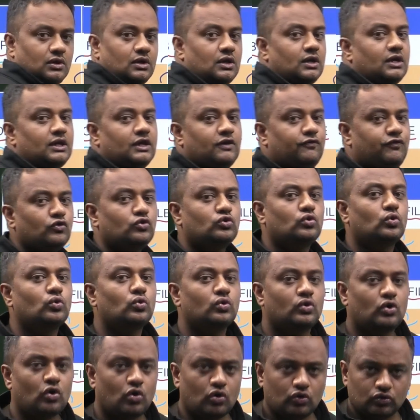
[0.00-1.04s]
if you
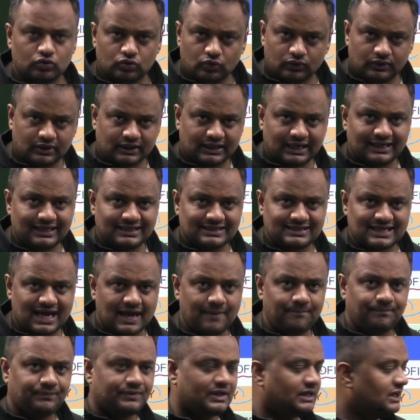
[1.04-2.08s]
go through the GATE
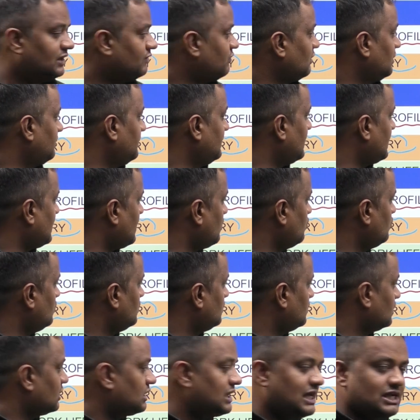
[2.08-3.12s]
exam, then it will be
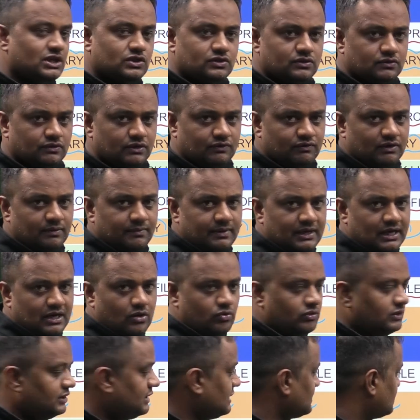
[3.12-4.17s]
around the class, it will be
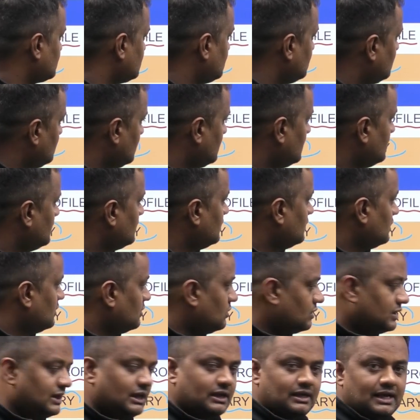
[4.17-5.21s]
around this,
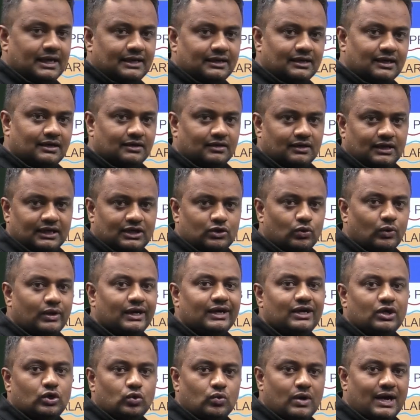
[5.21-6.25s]
okay, like
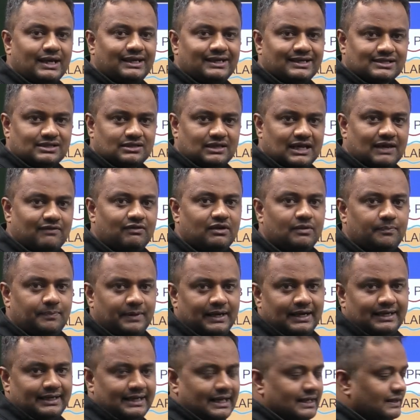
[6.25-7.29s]
equivalent to IS level
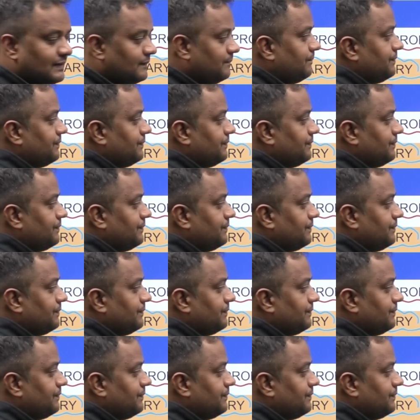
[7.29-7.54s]
pay 10.